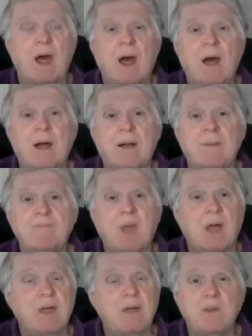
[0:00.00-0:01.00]

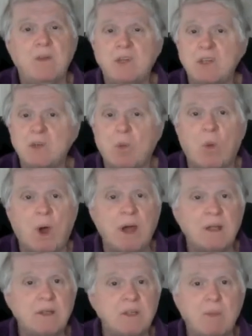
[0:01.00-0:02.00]
I'll give you just
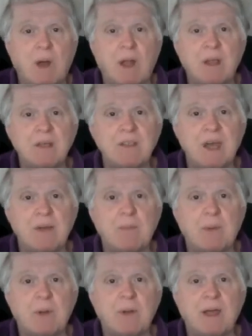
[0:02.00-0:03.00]
one small
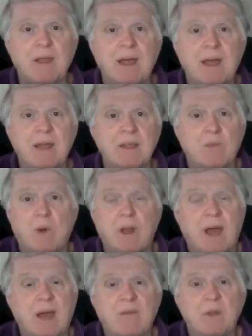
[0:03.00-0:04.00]
example, and that is
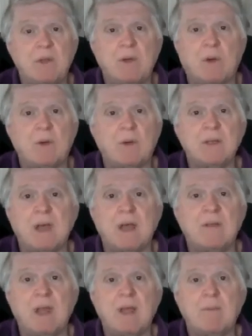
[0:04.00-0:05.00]
what I've been told is
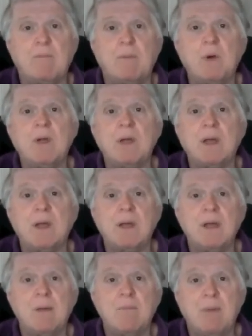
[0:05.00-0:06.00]
kind of like a Buddhic
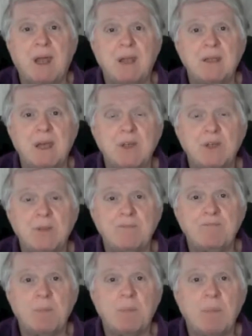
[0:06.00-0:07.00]
meditation.
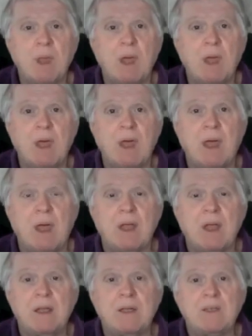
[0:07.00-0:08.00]

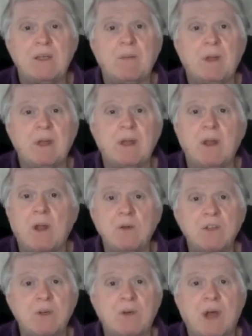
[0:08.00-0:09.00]
To simply
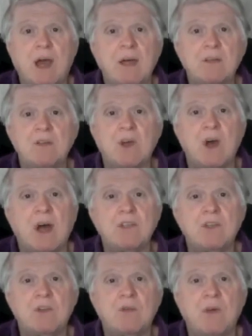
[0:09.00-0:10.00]
close your eyes,
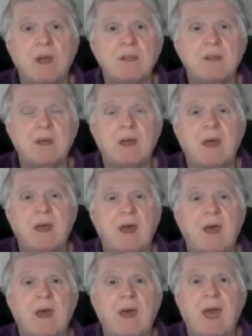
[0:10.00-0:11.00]
concentrate,
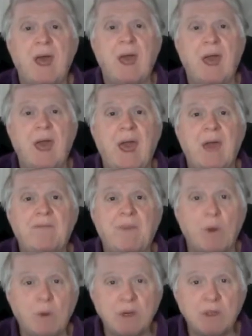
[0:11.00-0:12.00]
and
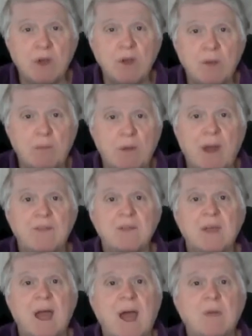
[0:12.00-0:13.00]
focus on your
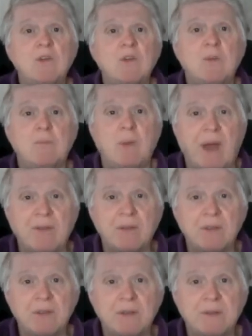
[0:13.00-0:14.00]
breaths. Count your
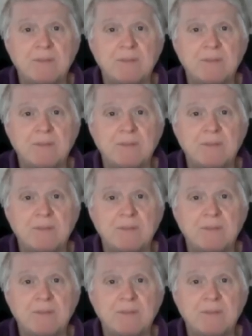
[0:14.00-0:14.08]
breaths.